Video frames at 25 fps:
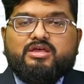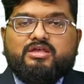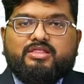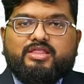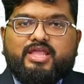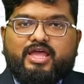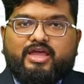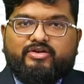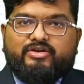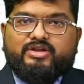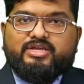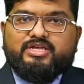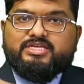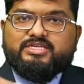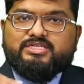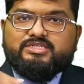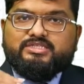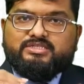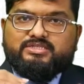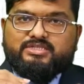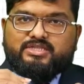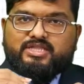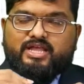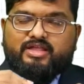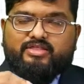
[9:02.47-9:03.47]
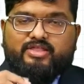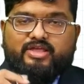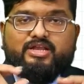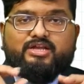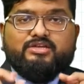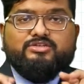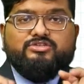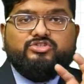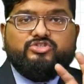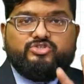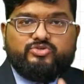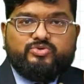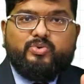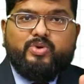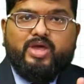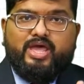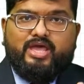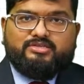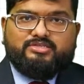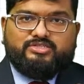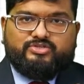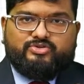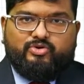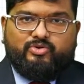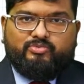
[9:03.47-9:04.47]
there are two
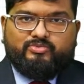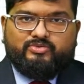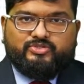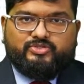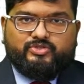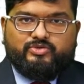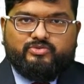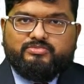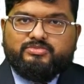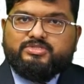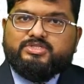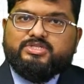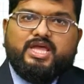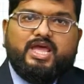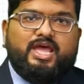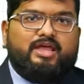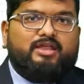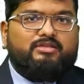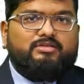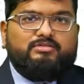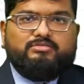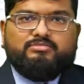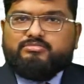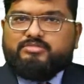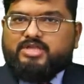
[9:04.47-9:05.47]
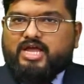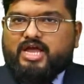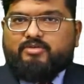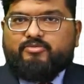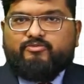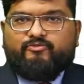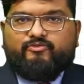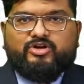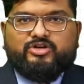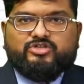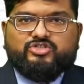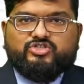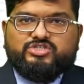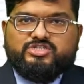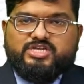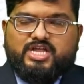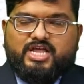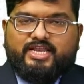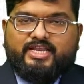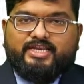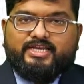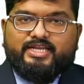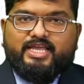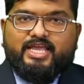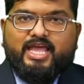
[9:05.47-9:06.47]
X chromosomes, and that
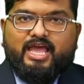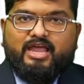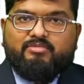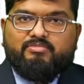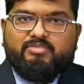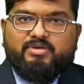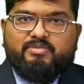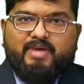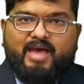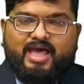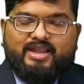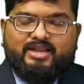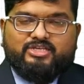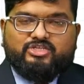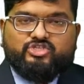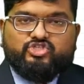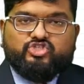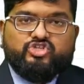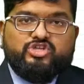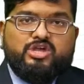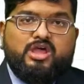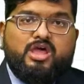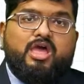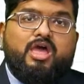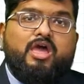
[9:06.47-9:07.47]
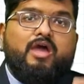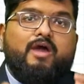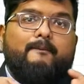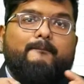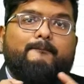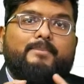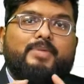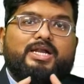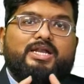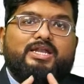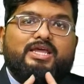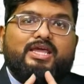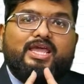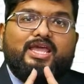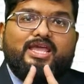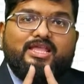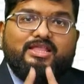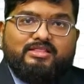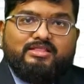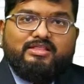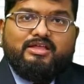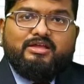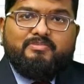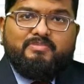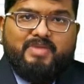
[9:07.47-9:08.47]
functionality can be managed. But
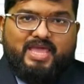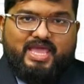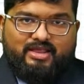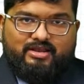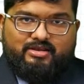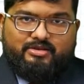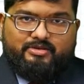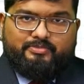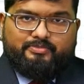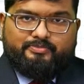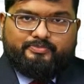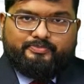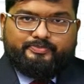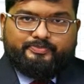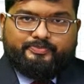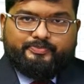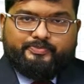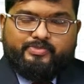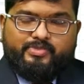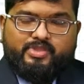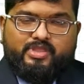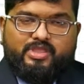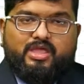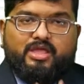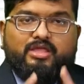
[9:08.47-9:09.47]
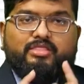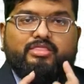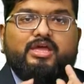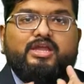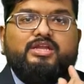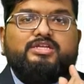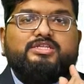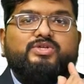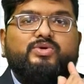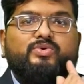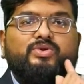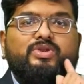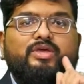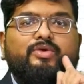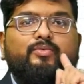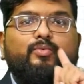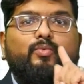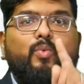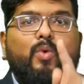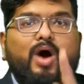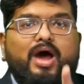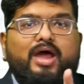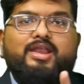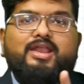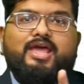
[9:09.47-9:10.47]
in the male, there is only
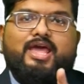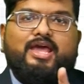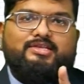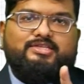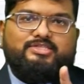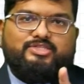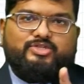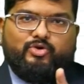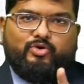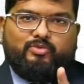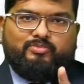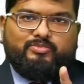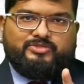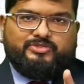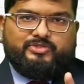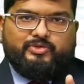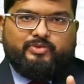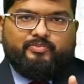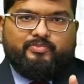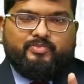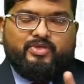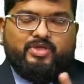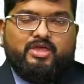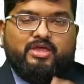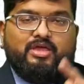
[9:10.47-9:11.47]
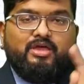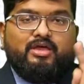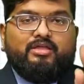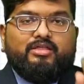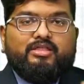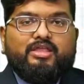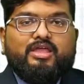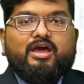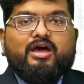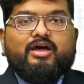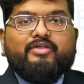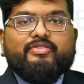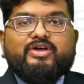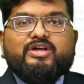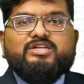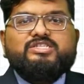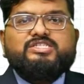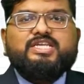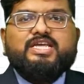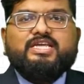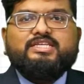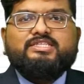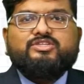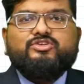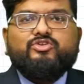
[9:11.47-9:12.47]
one X chromosome. The other
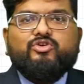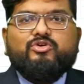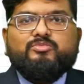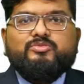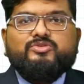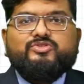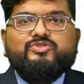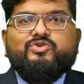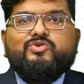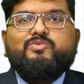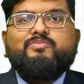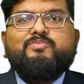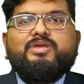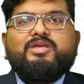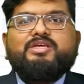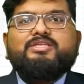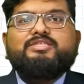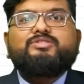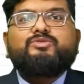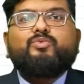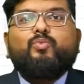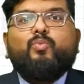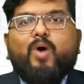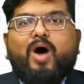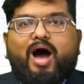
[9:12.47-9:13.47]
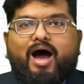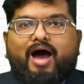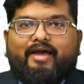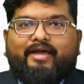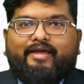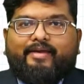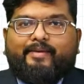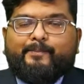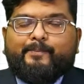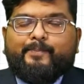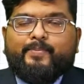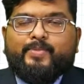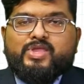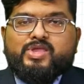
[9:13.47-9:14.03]
sex chromosome is Y.